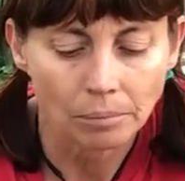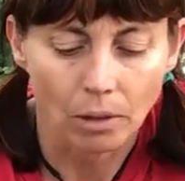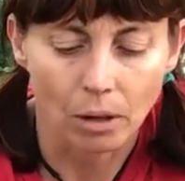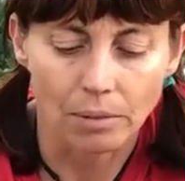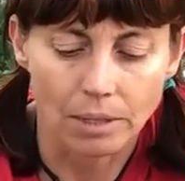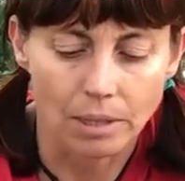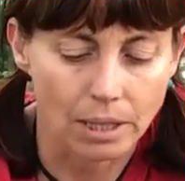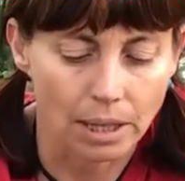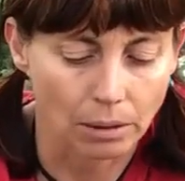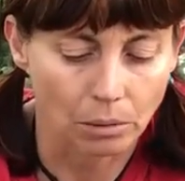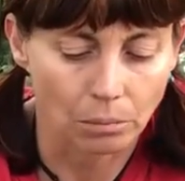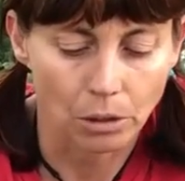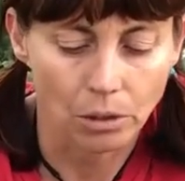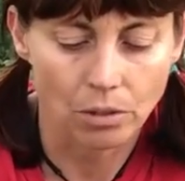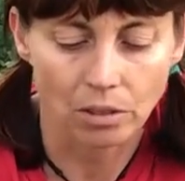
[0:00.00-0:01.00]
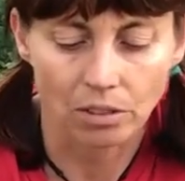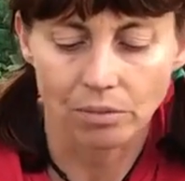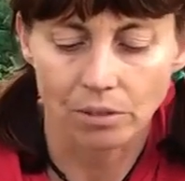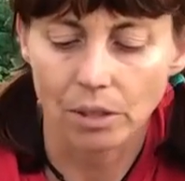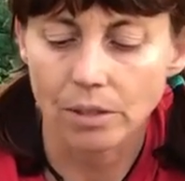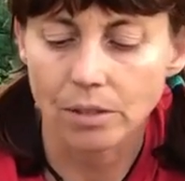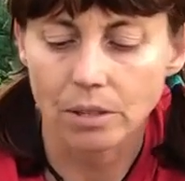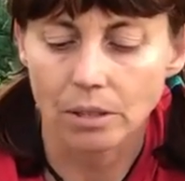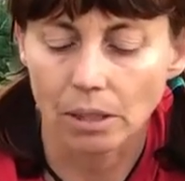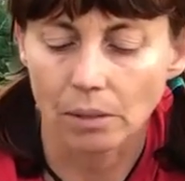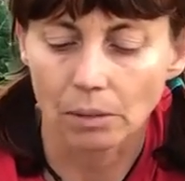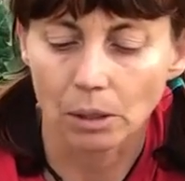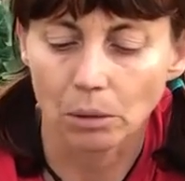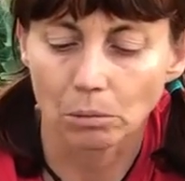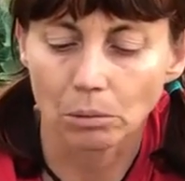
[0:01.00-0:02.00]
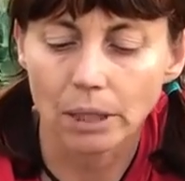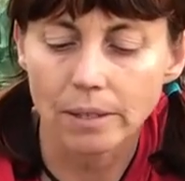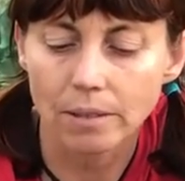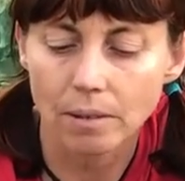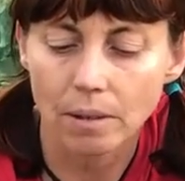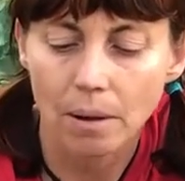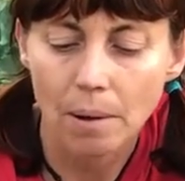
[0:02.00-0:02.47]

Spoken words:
Obviously take the roots off first, give it a little rinse.